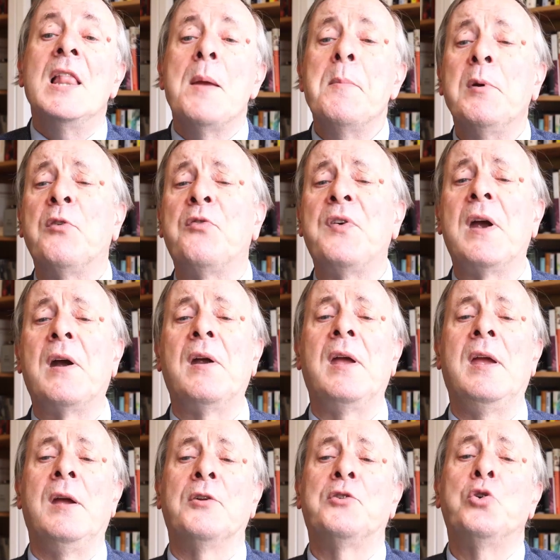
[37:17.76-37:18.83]
Let me refer
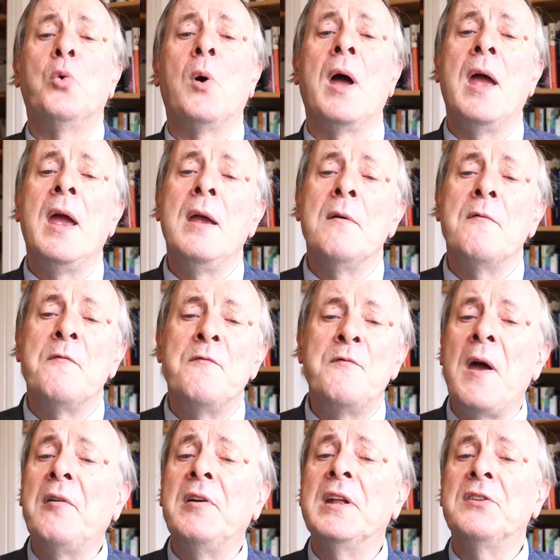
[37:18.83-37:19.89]
here to a
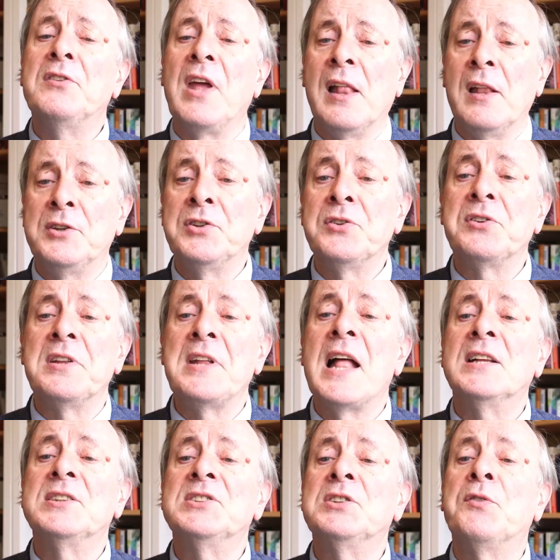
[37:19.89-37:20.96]
very intelligent
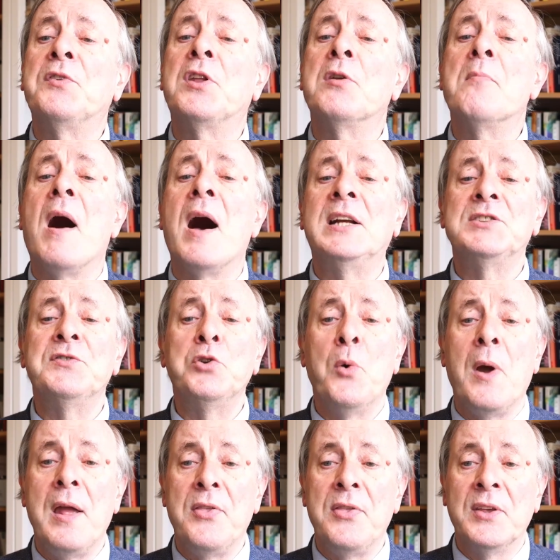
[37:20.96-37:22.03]
analysis of the demise of
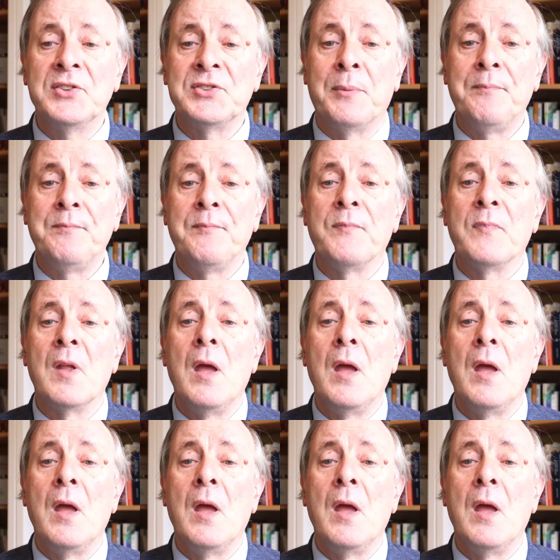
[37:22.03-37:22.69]
New Atheism.